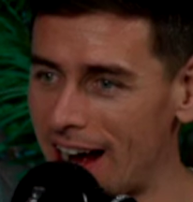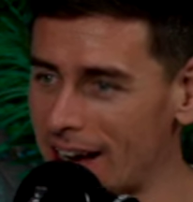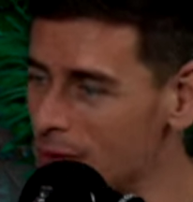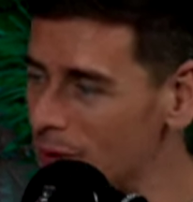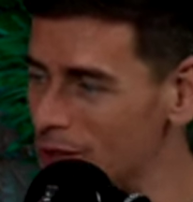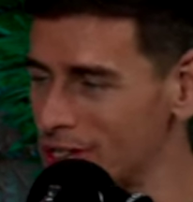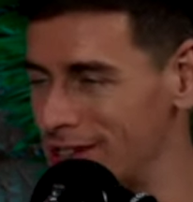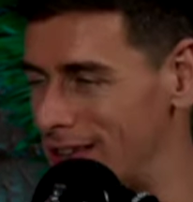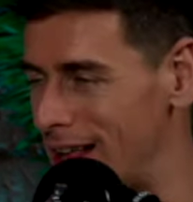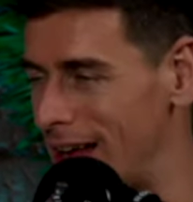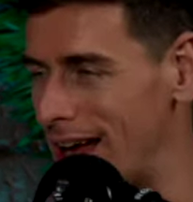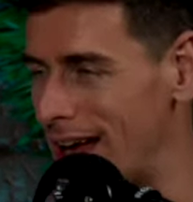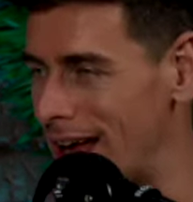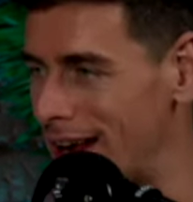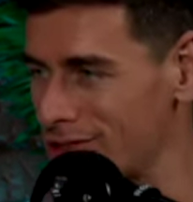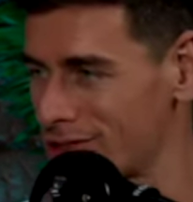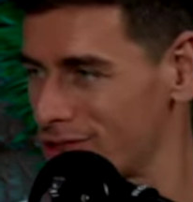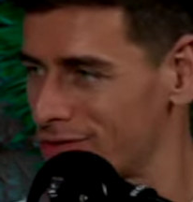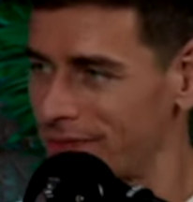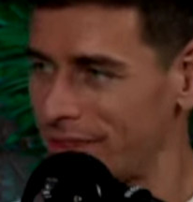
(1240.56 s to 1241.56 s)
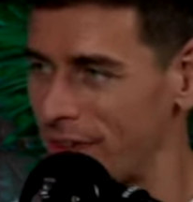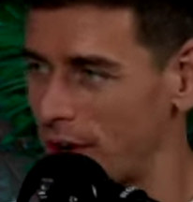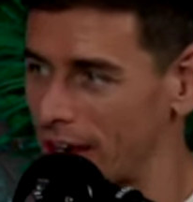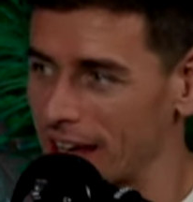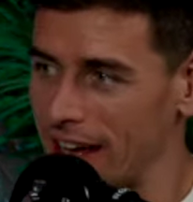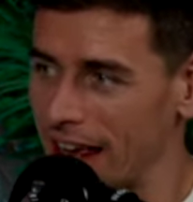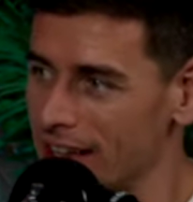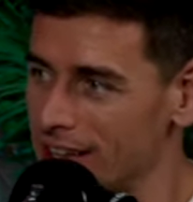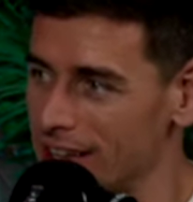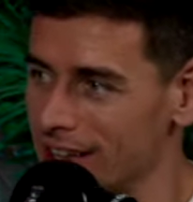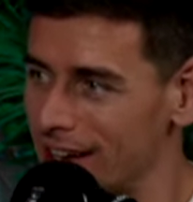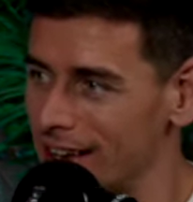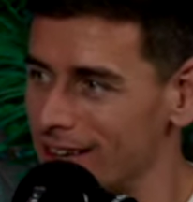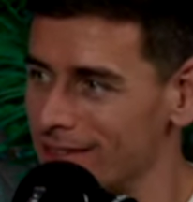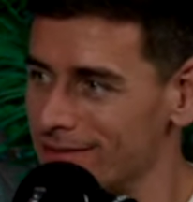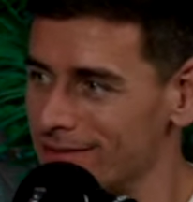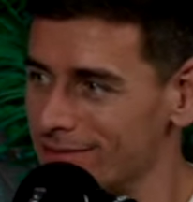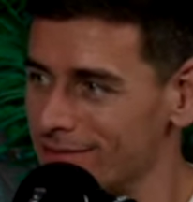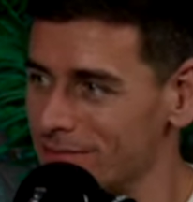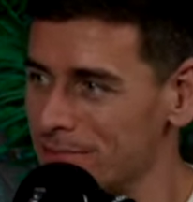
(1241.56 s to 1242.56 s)
And it wasn't that. I just fucking hated it.
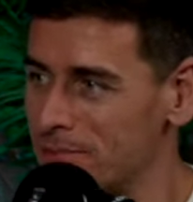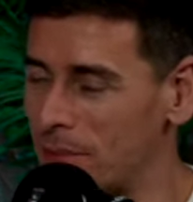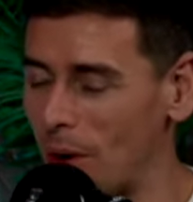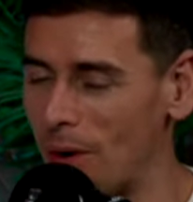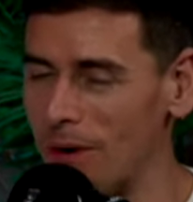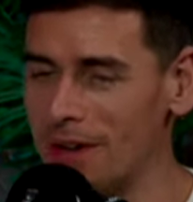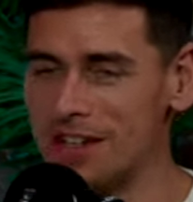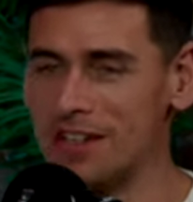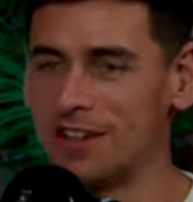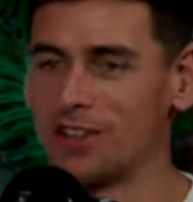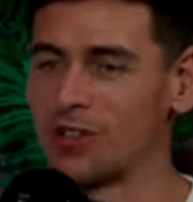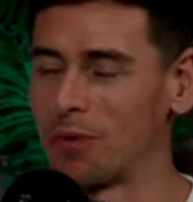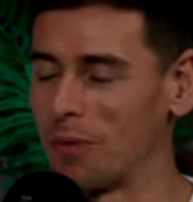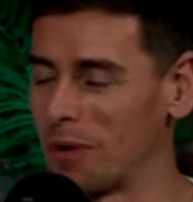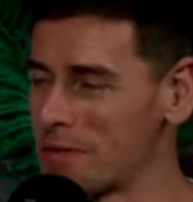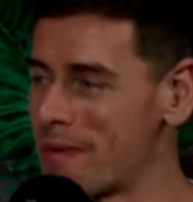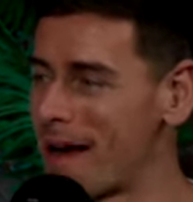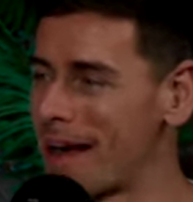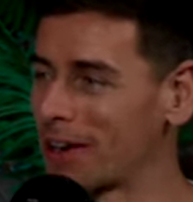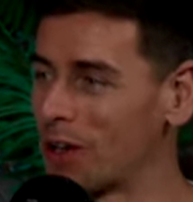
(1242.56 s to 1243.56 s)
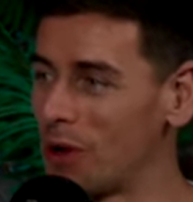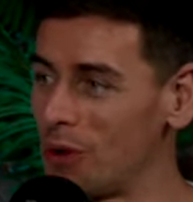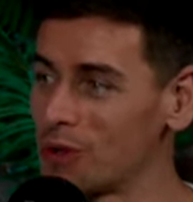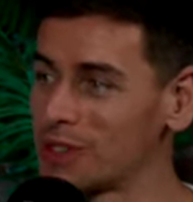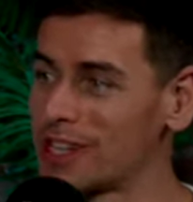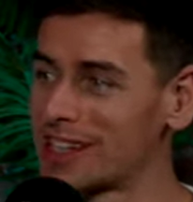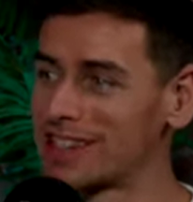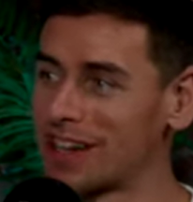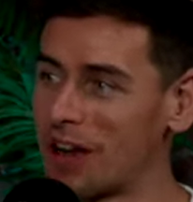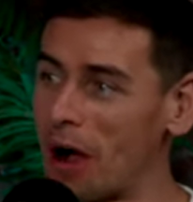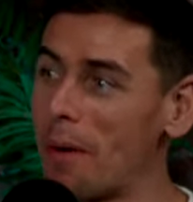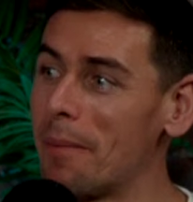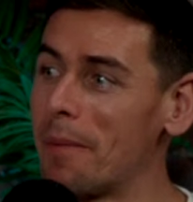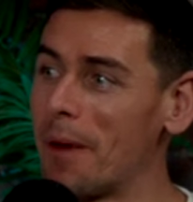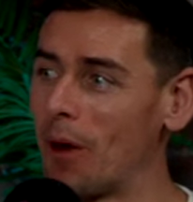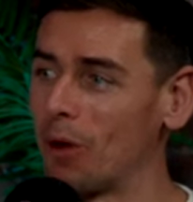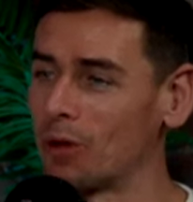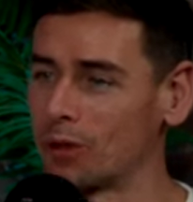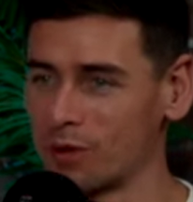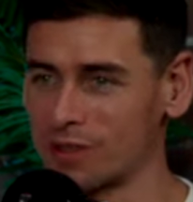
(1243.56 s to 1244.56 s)
But so one of my goals as I got a
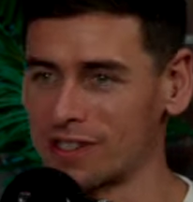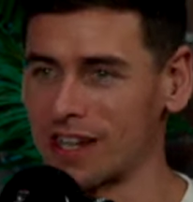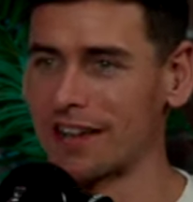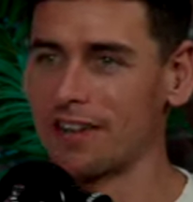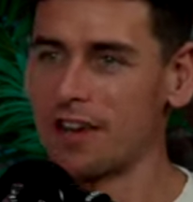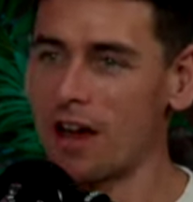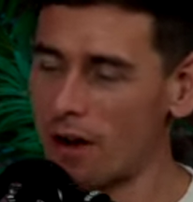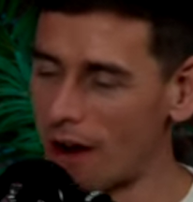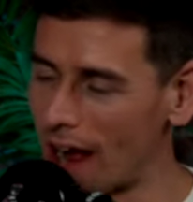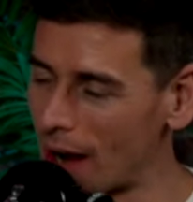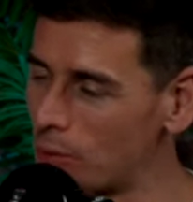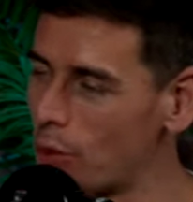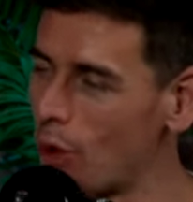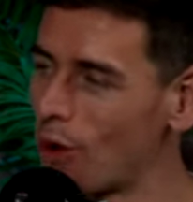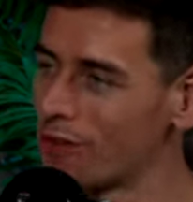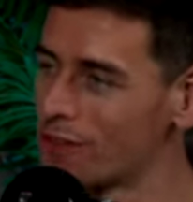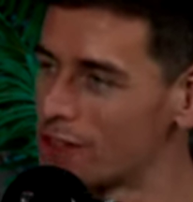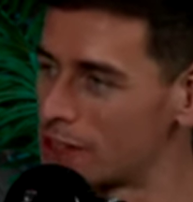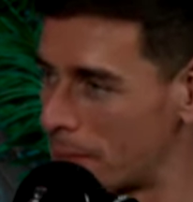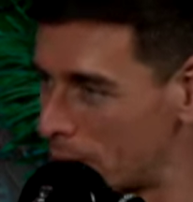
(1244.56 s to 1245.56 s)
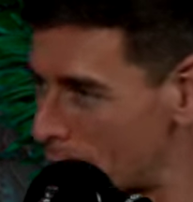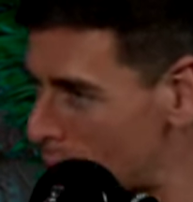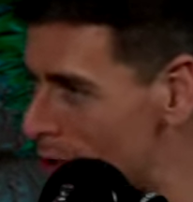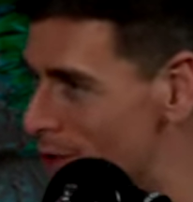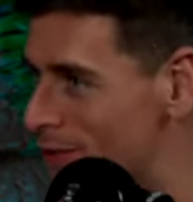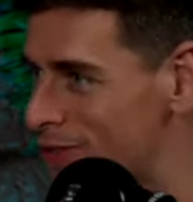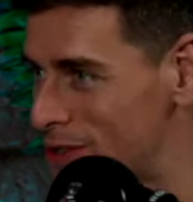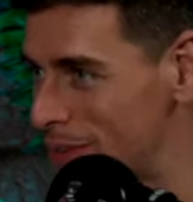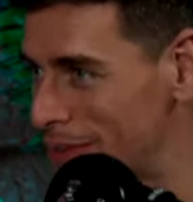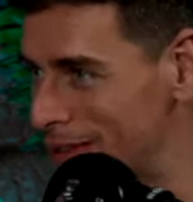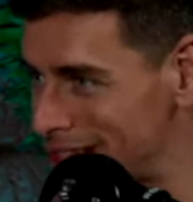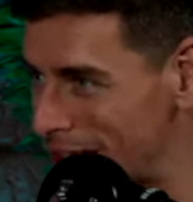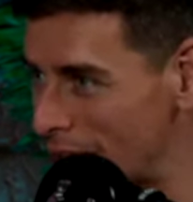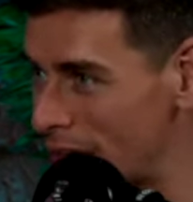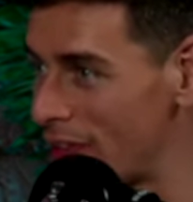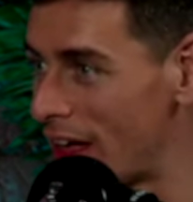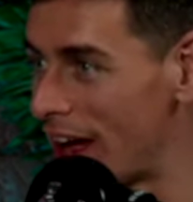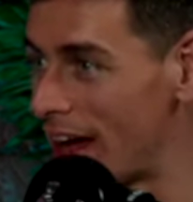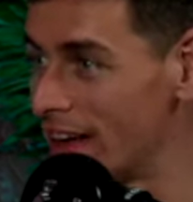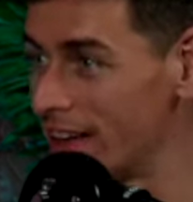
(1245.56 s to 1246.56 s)
bit older was like, no, I want to prove to
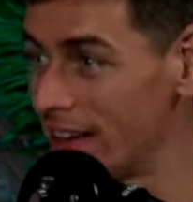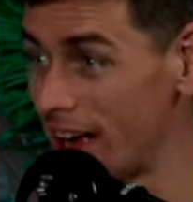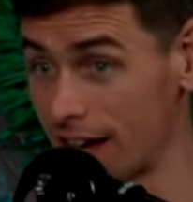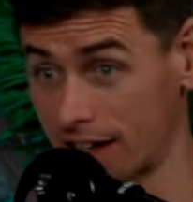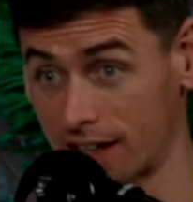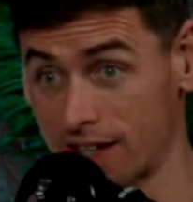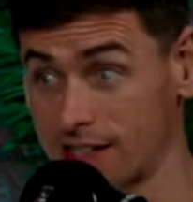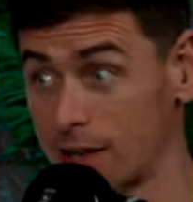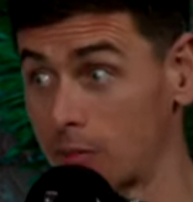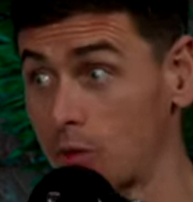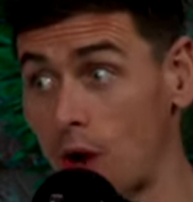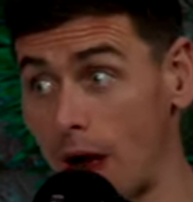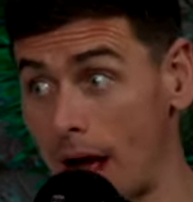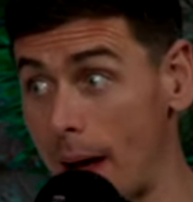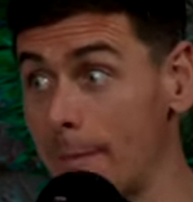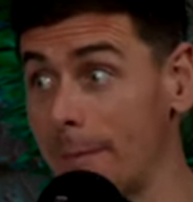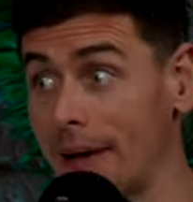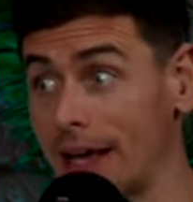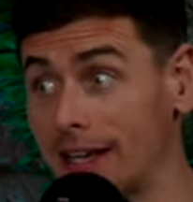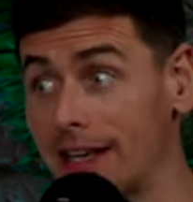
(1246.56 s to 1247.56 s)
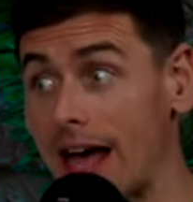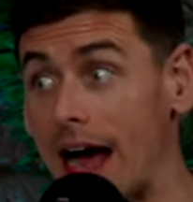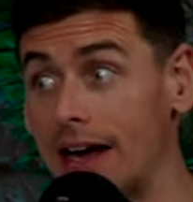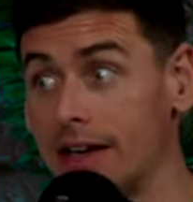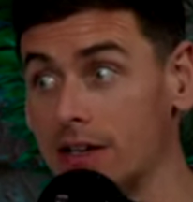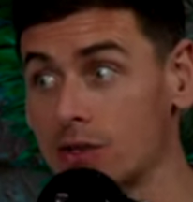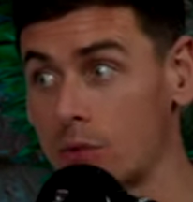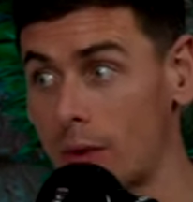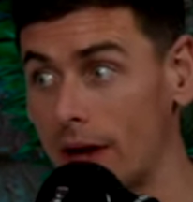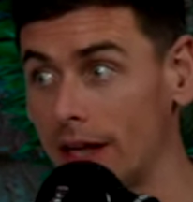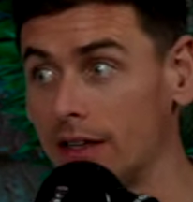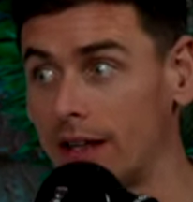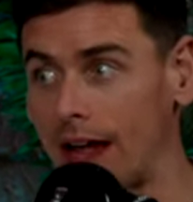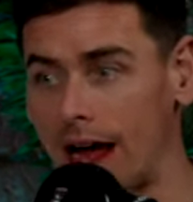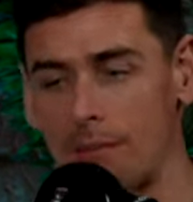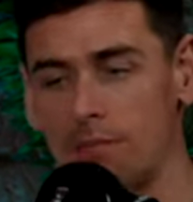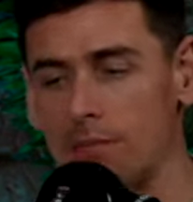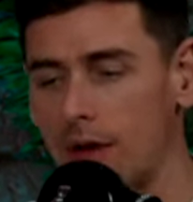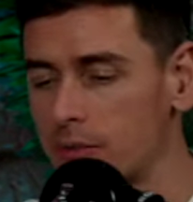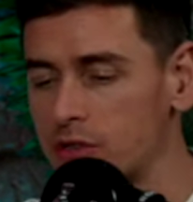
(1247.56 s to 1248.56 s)
myself that, because I'm quite a big guy as well.
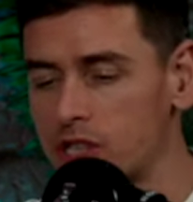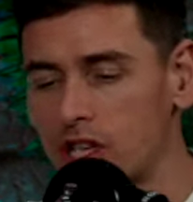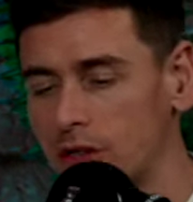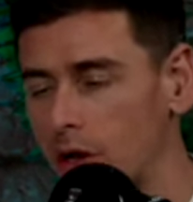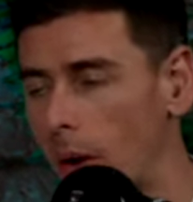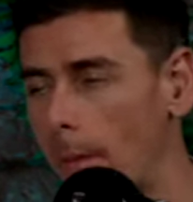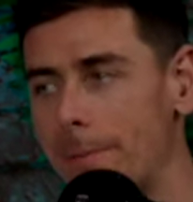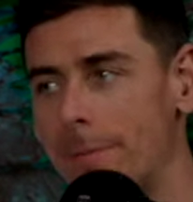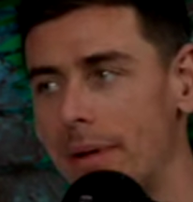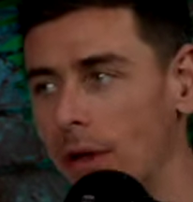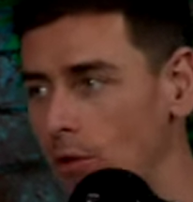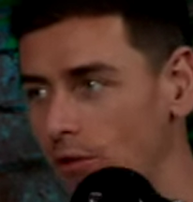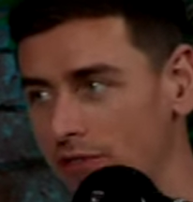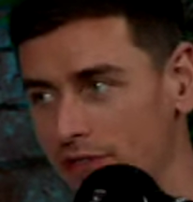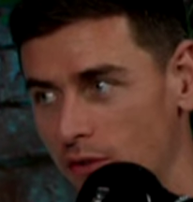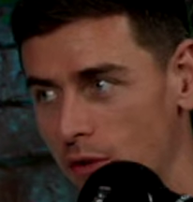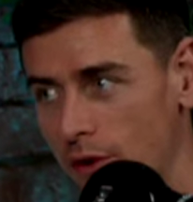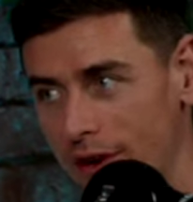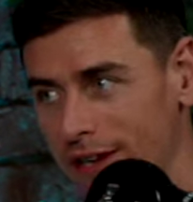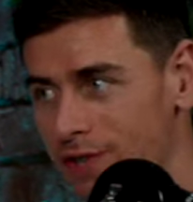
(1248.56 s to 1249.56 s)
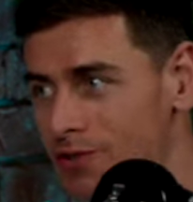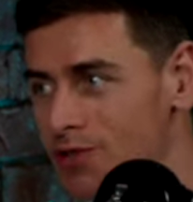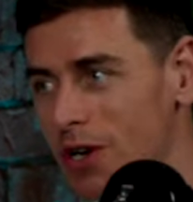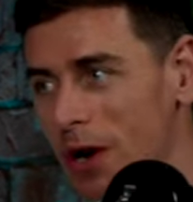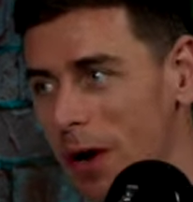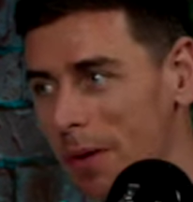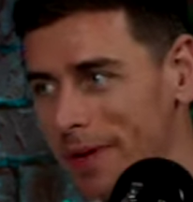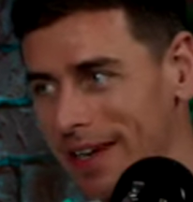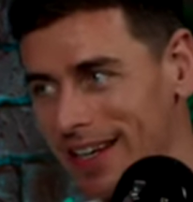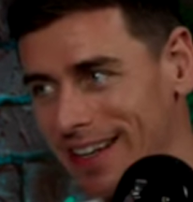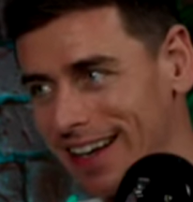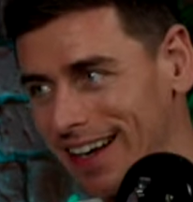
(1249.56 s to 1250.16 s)
Like, yeah, I'm certainly not built for running. Do you know what I mean?